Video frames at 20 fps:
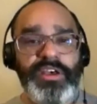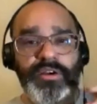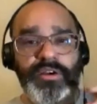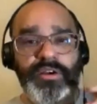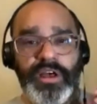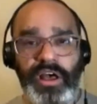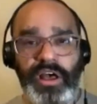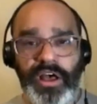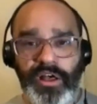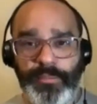
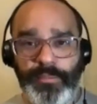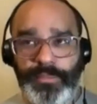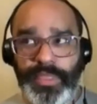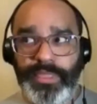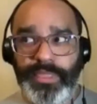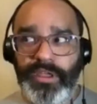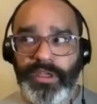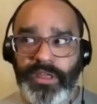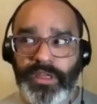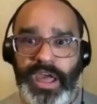Um,
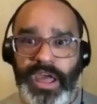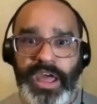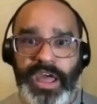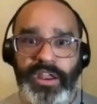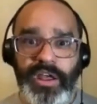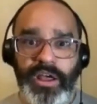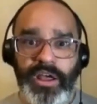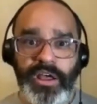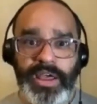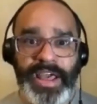had
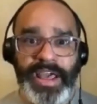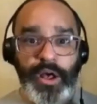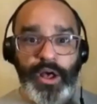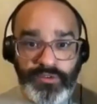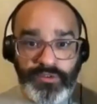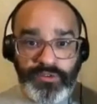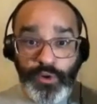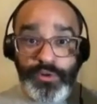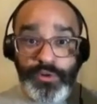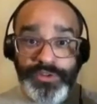
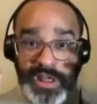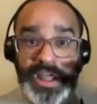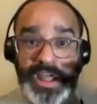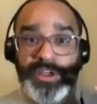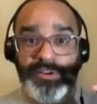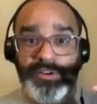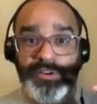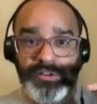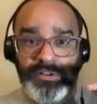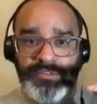household
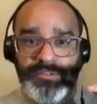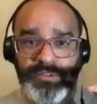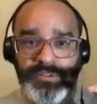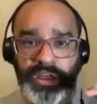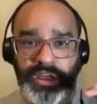idols